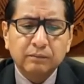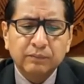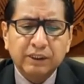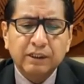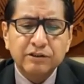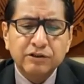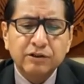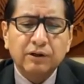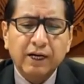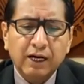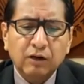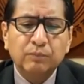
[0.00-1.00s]
because you're
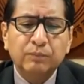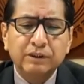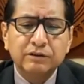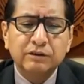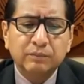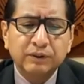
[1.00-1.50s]
helping to